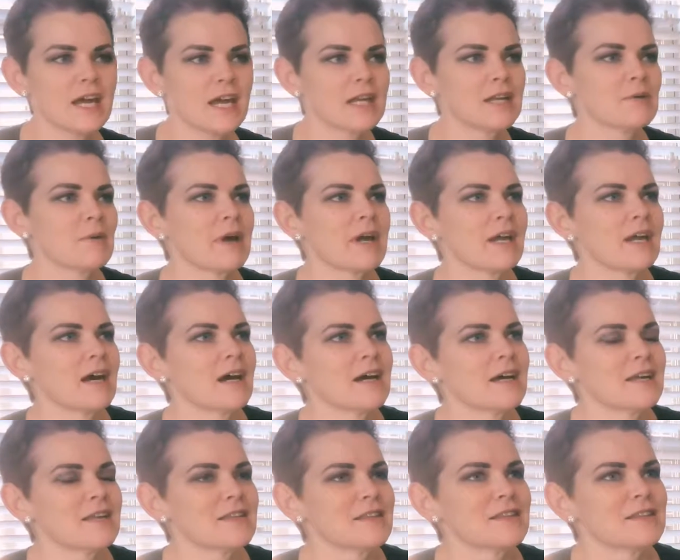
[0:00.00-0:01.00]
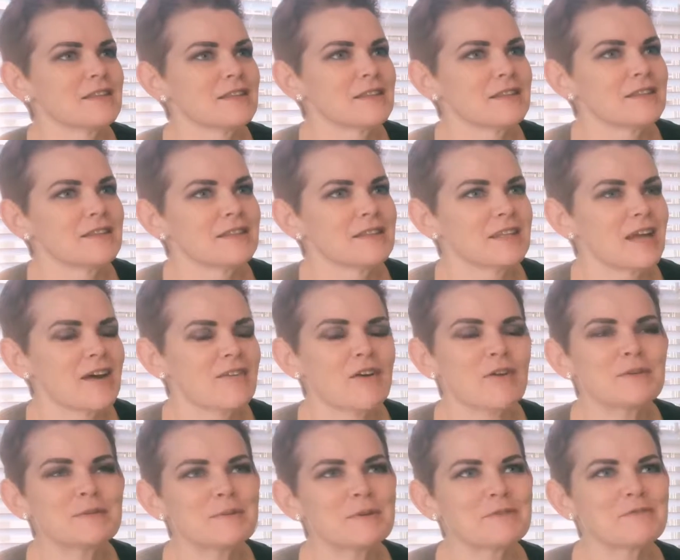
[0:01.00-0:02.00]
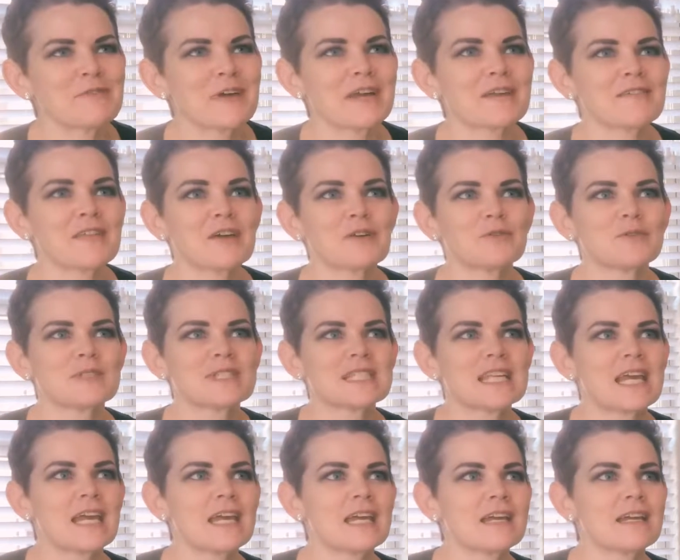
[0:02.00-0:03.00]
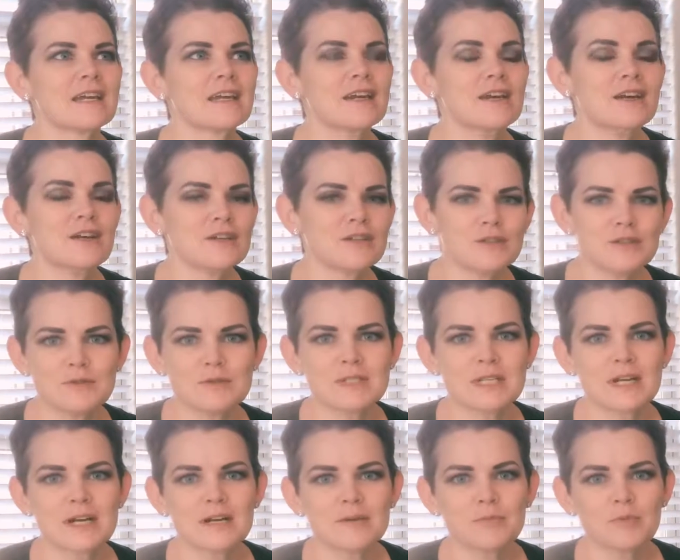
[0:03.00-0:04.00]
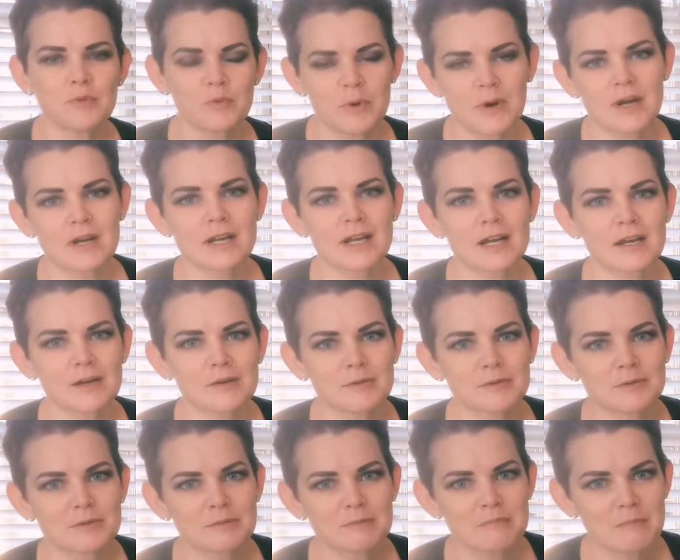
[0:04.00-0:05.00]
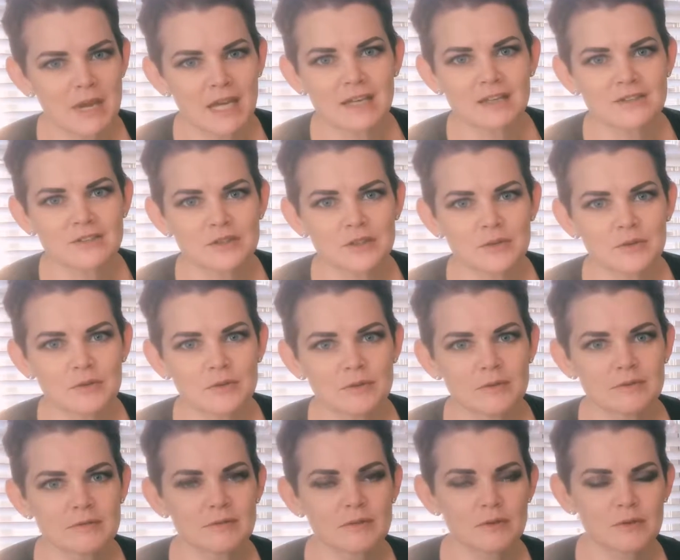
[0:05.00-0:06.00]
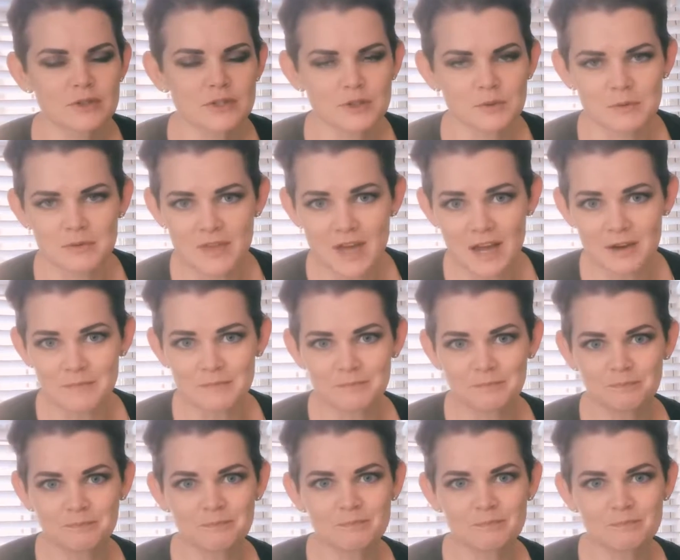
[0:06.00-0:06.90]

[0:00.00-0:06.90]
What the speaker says: Anyway, I've always been a fan of that old saying, use it up, wear it out, make it do, or do without.